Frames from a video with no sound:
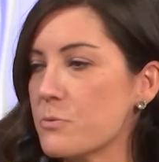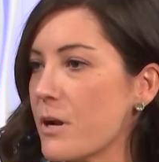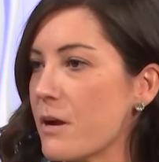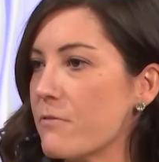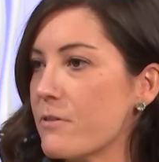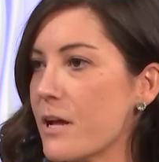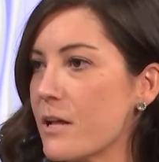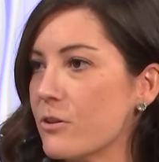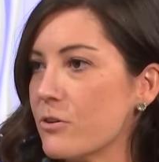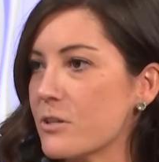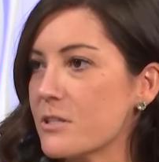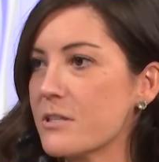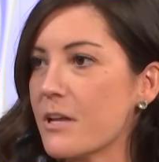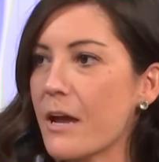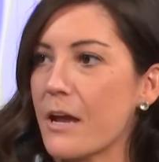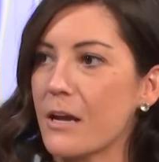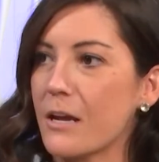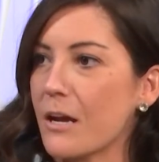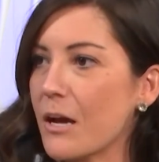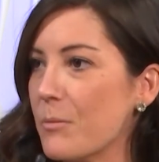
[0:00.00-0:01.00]
whatever that looks
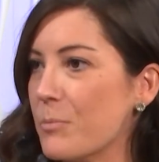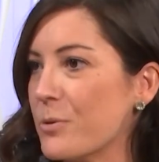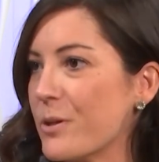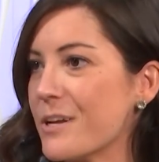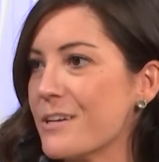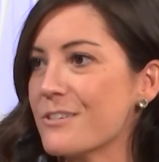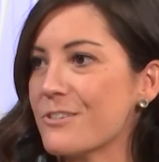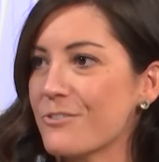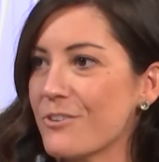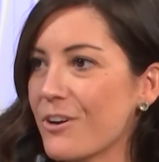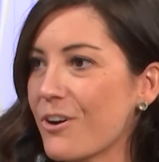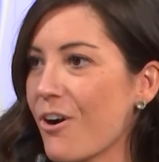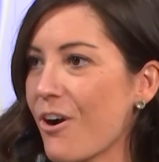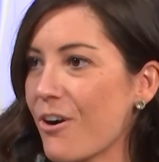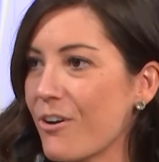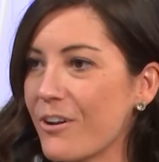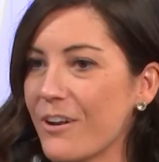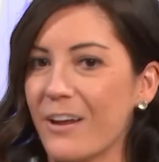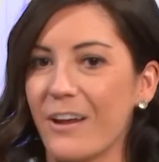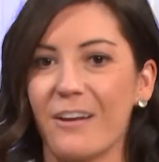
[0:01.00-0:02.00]
like, a blazer, a
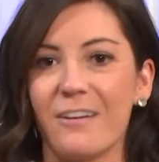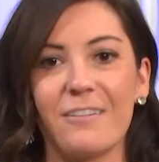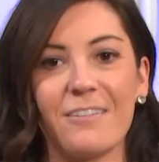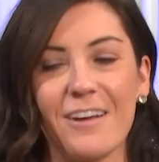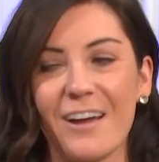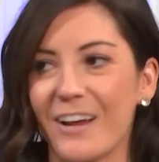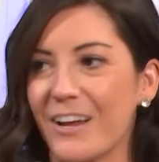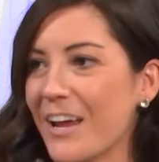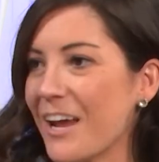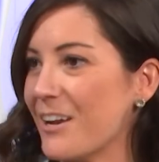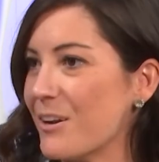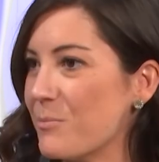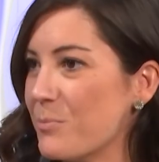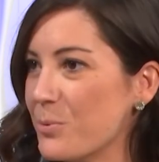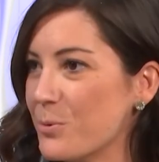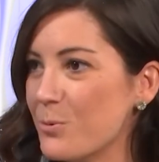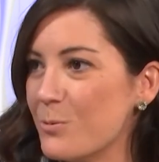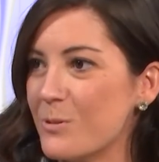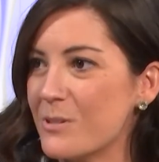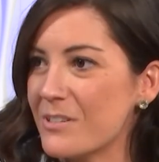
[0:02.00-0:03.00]
cardigan, again, a
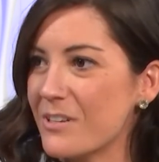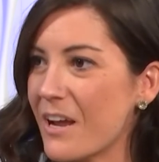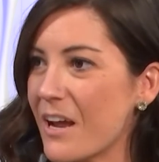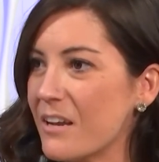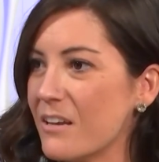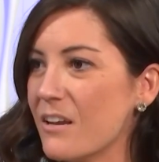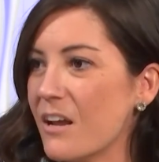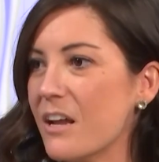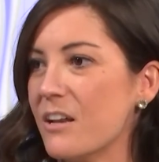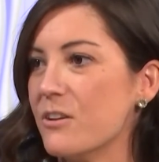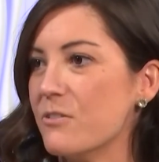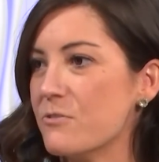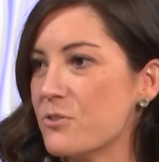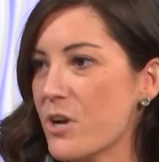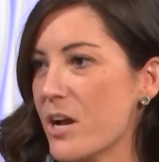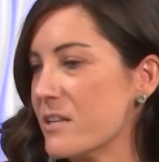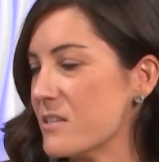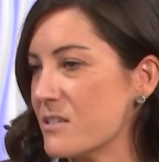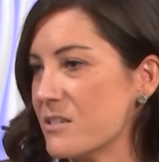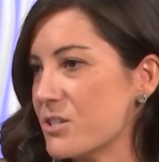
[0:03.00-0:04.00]
boot, and you've
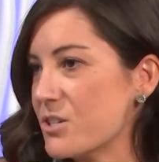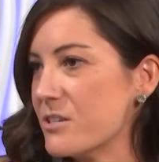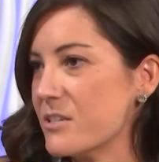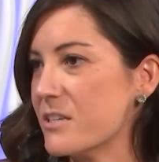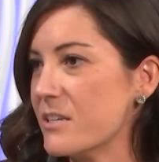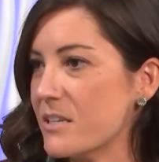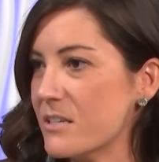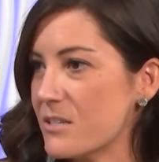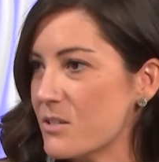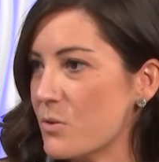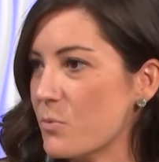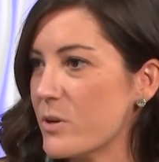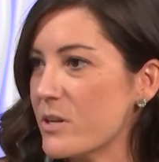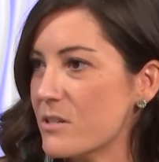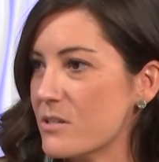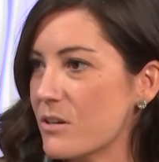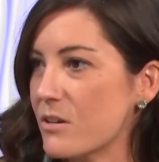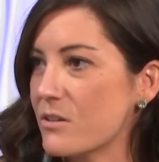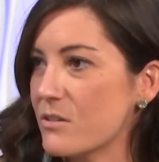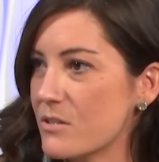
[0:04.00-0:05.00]
transitioned it into
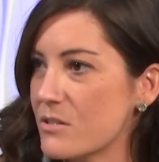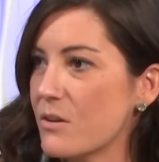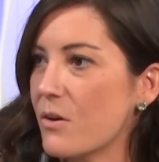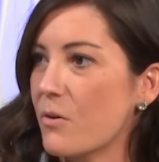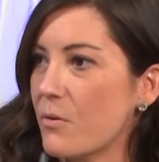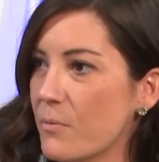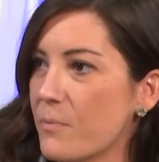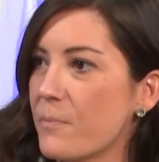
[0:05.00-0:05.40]
winter, so.